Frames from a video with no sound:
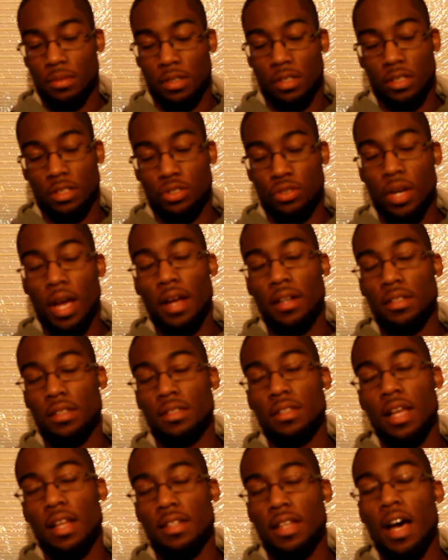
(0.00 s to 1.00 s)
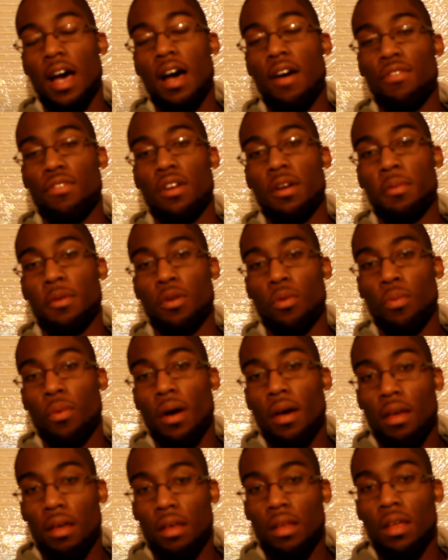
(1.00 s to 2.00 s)
contracting that diaphragm in a
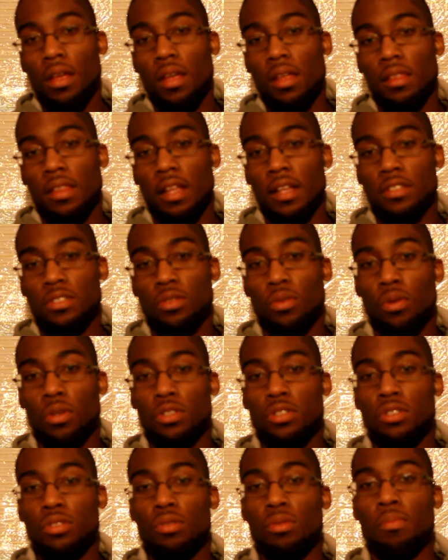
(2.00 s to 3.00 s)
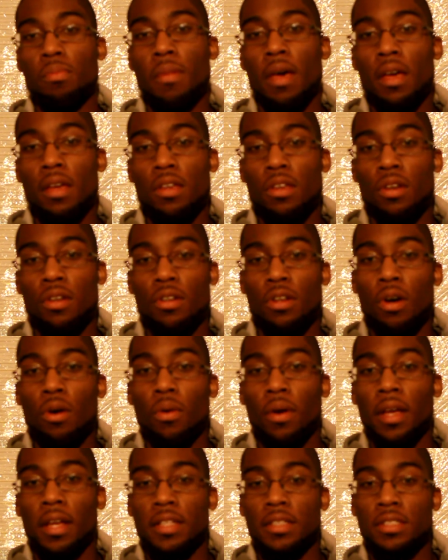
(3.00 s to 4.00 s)
way that's going to make your
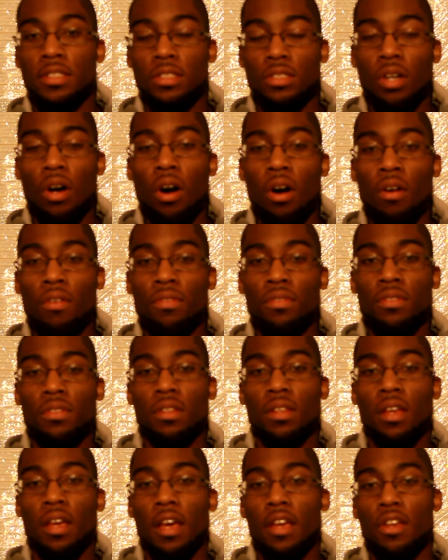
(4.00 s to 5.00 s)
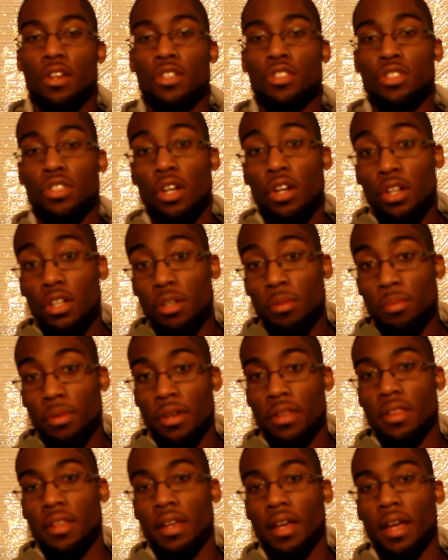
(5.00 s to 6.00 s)
note as soft and your circular
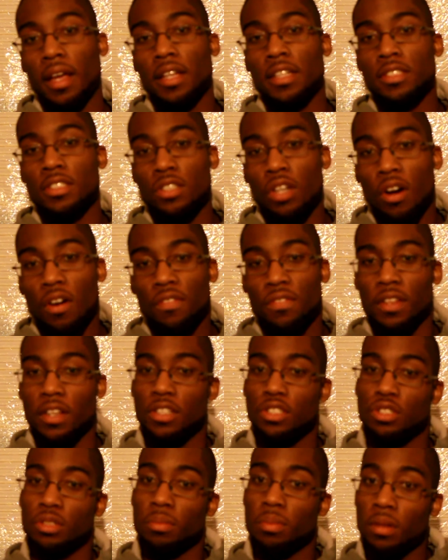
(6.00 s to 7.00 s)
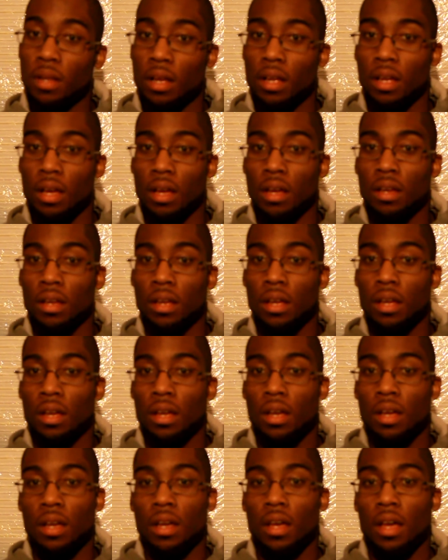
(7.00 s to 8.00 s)
breathing as soft as you're playing.
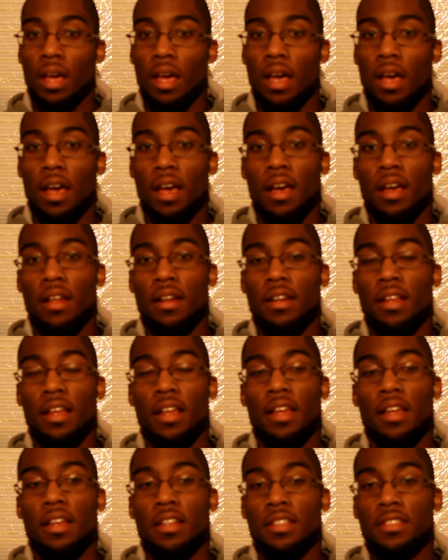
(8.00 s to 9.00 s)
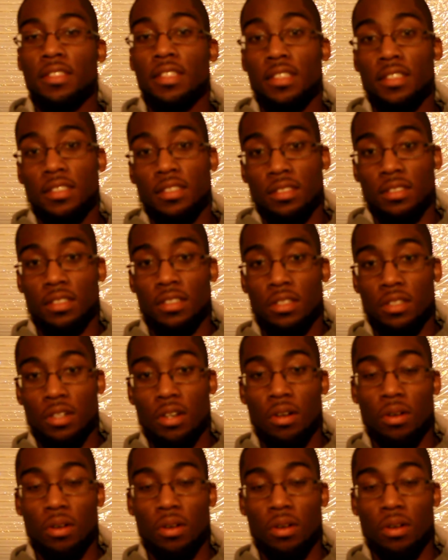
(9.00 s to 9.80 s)
And since the